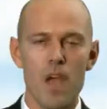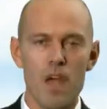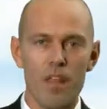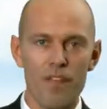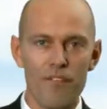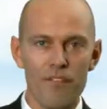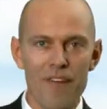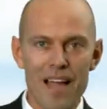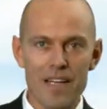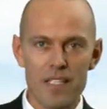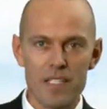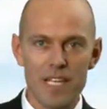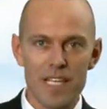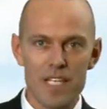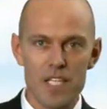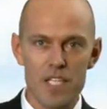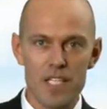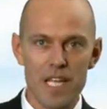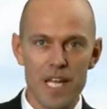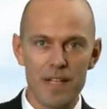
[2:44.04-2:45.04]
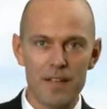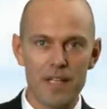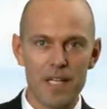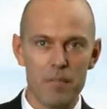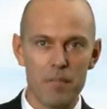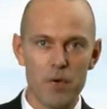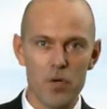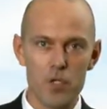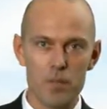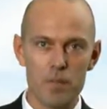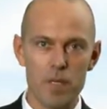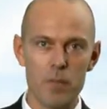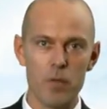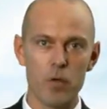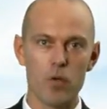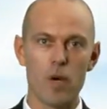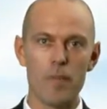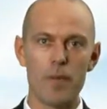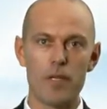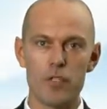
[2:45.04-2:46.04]
The facts they state that most people
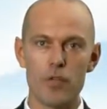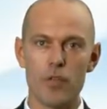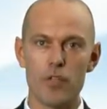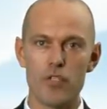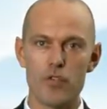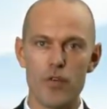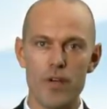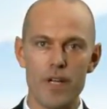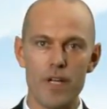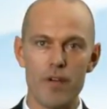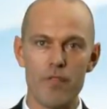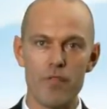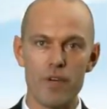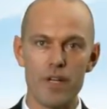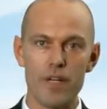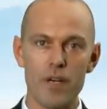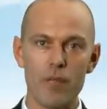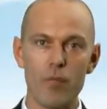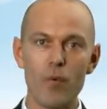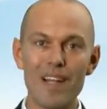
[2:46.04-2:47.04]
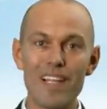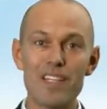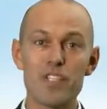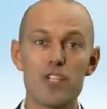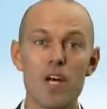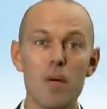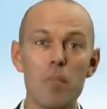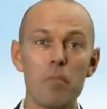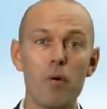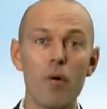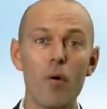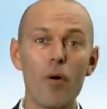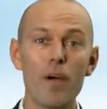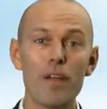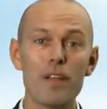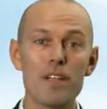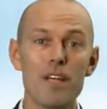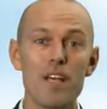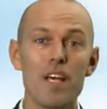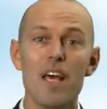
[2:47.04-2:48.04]
come into the trading arena will at some
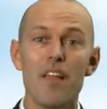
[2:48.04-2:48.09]
point,